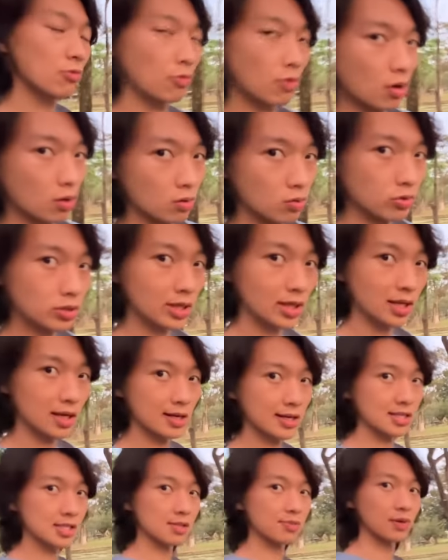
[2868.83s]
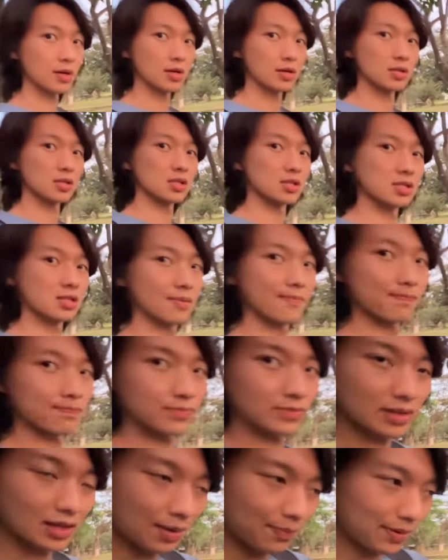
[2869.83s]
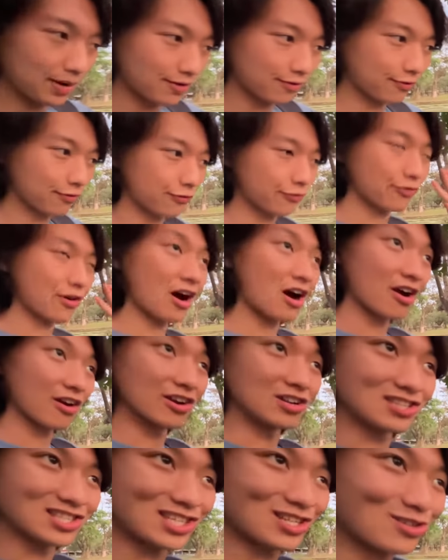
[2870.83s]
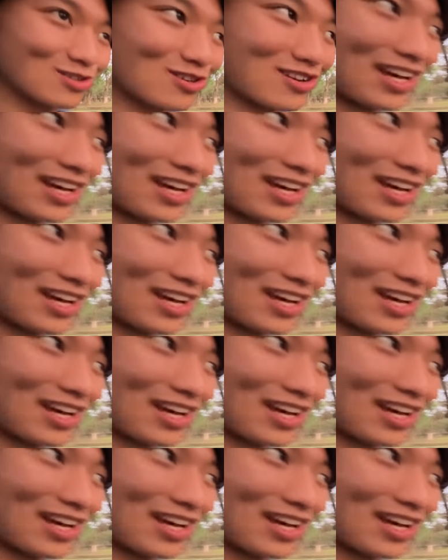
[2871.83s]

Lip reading: road, I guess, because it's a bit far into